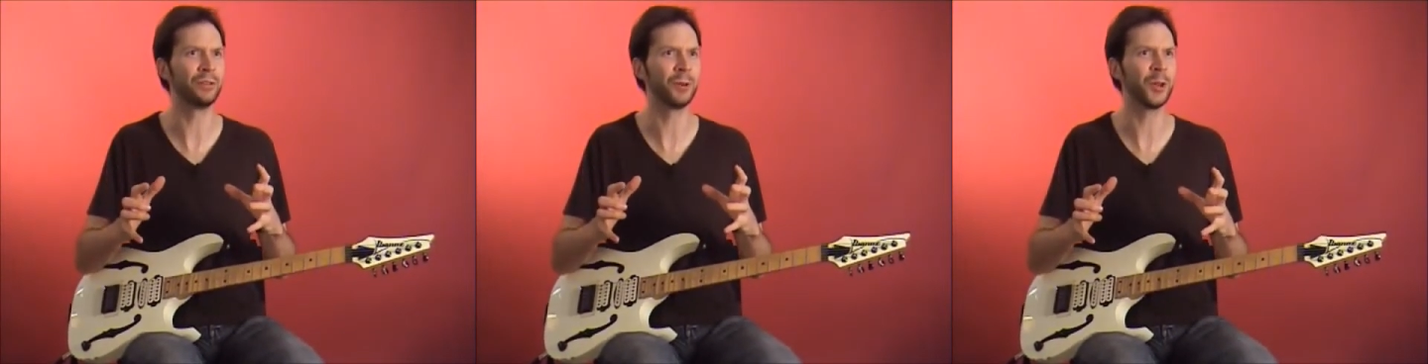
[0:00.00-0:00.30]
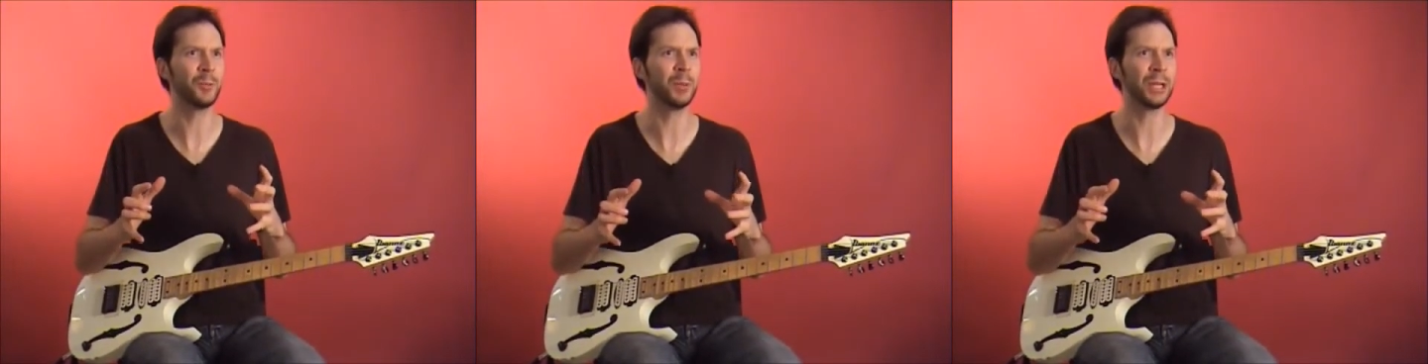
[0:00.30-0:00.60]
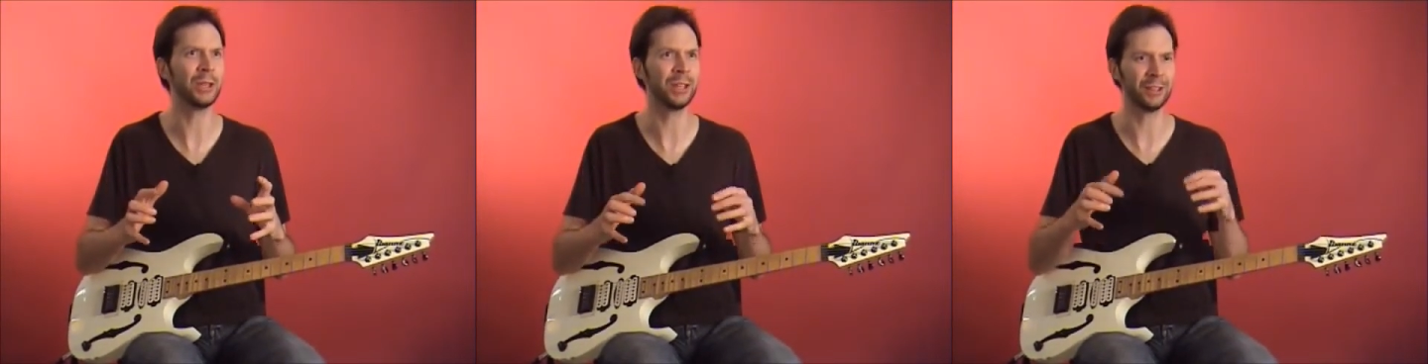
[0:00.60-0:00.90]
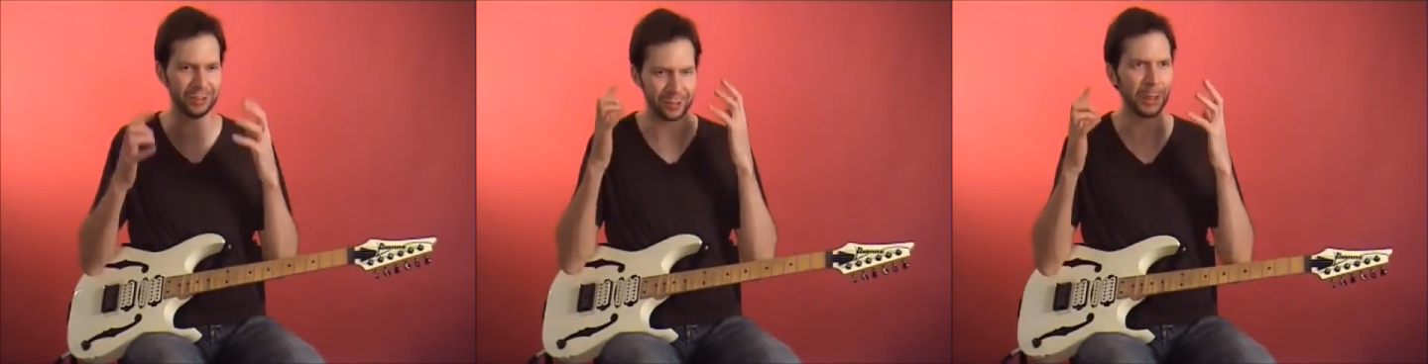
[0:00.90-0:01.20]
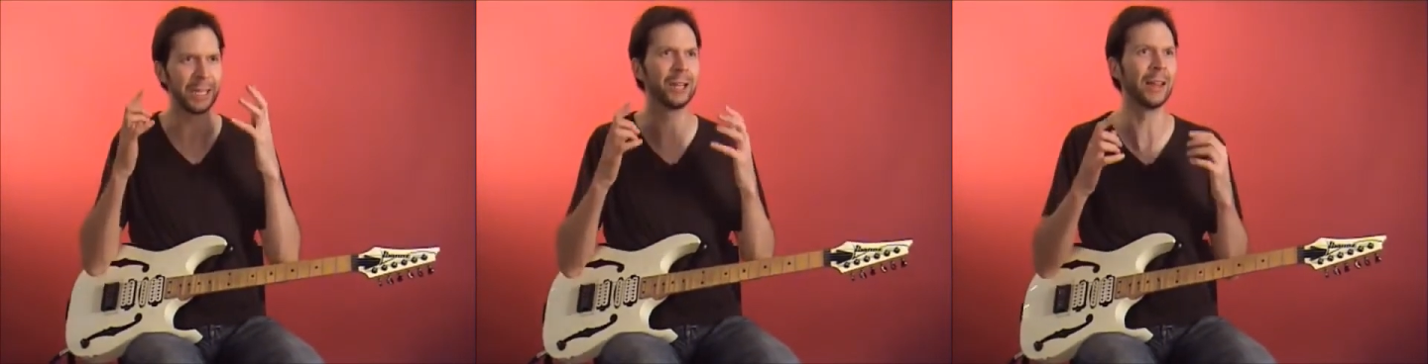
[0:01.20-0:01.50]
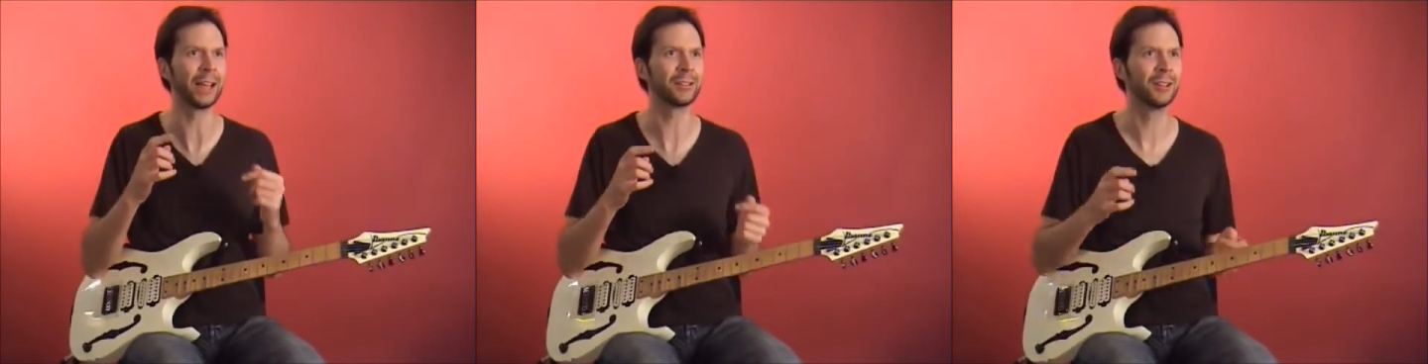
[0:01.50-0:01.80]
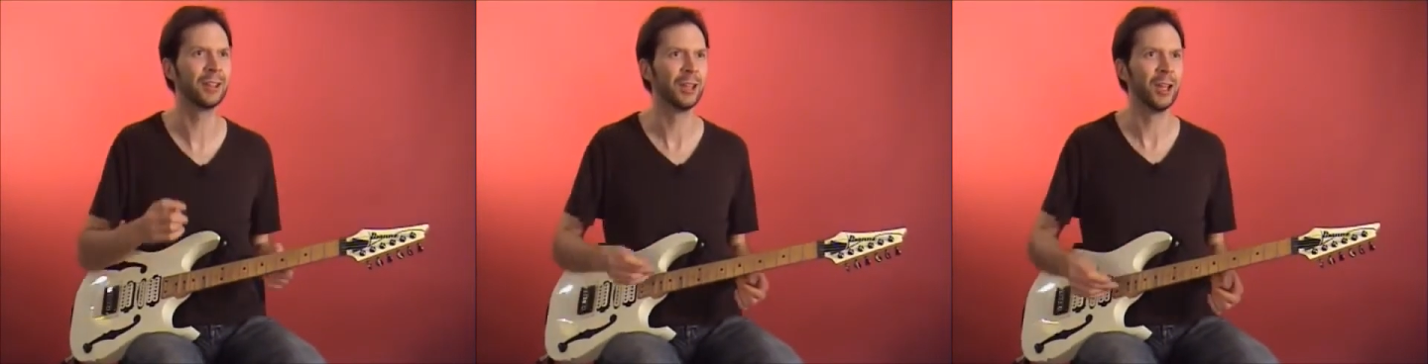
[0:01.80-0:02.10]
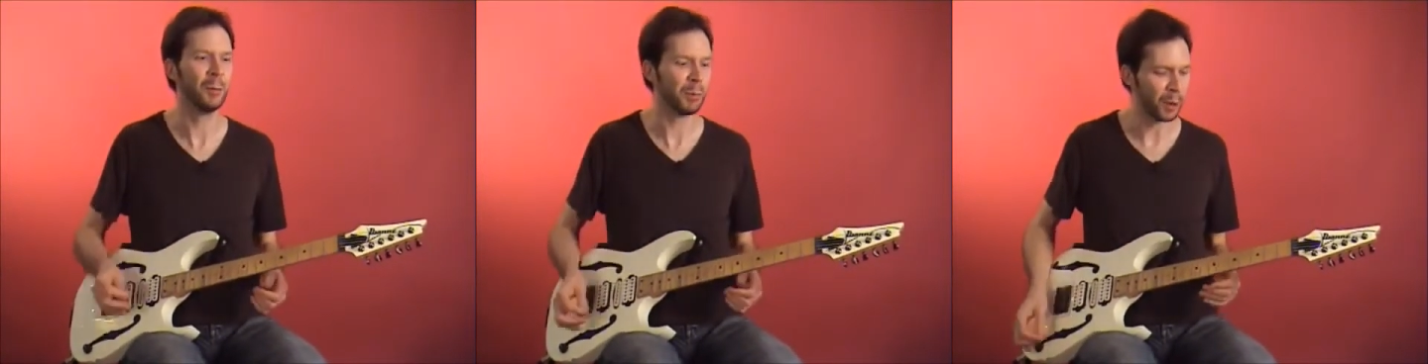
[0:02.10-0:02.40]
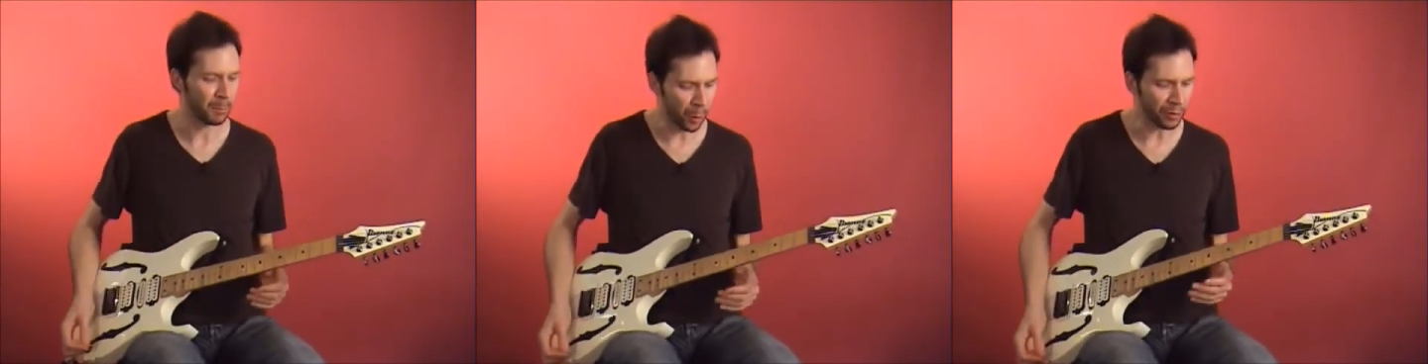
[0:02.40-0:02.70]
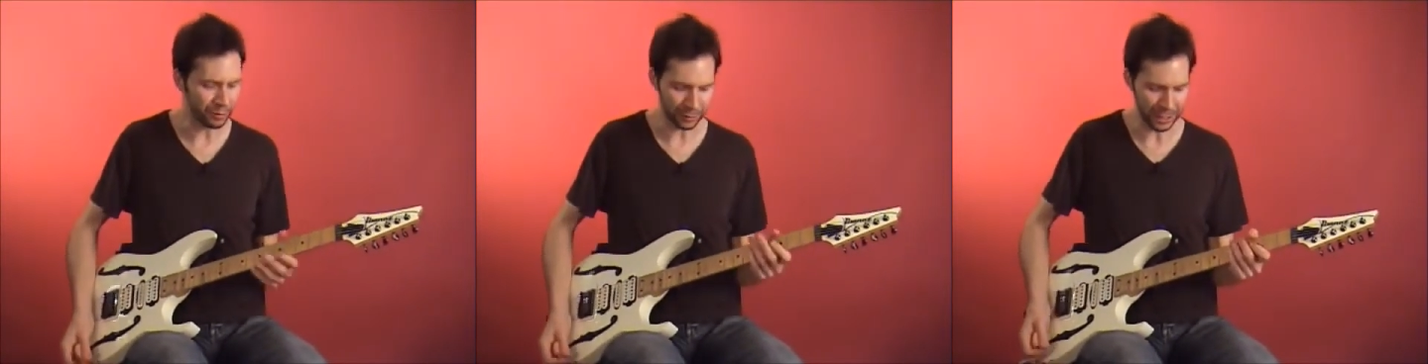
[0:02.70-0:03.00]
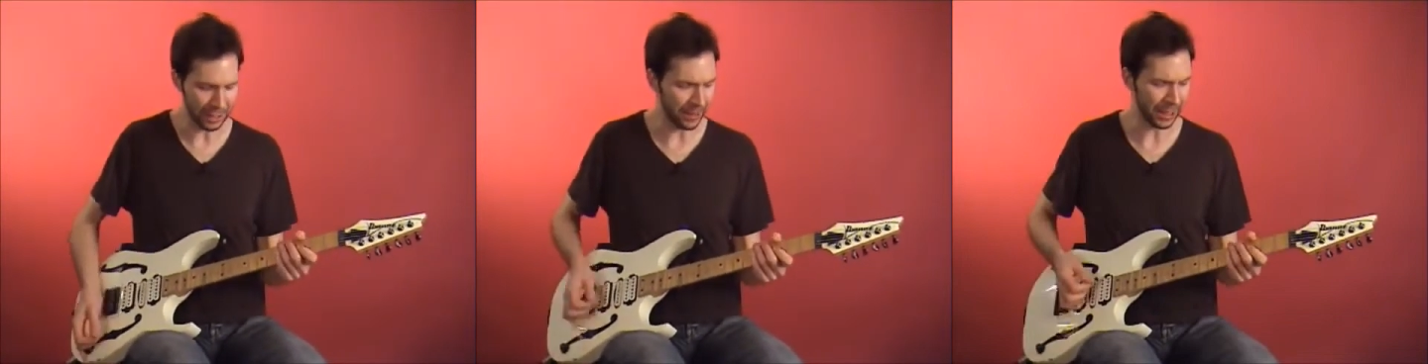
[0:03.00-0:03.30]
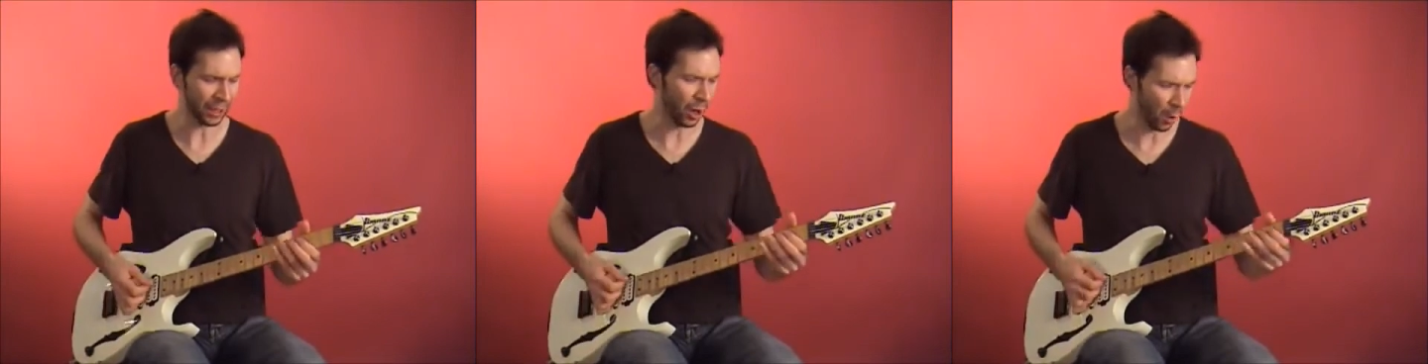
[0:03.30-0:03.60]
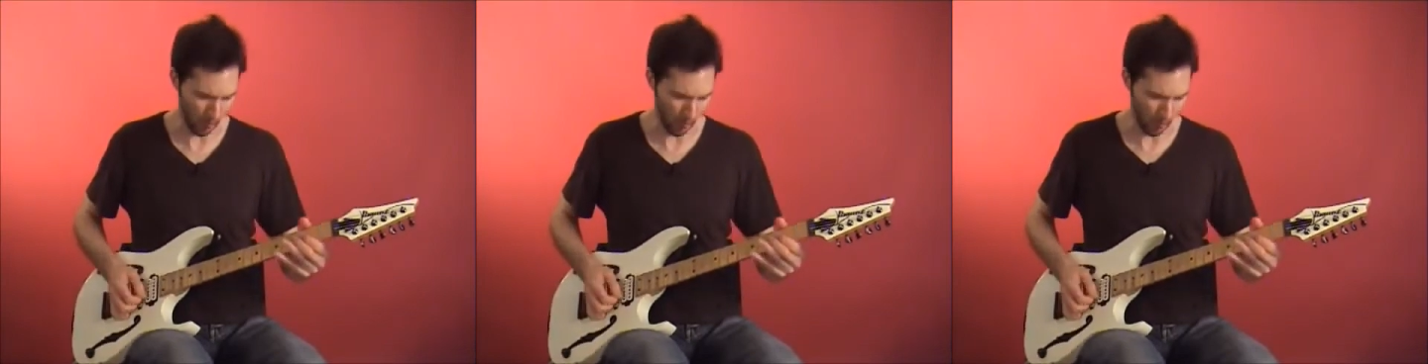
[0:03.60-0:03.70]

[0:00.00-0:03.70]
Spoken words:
It's very appealing to my intellect. But emotionally, if I can go,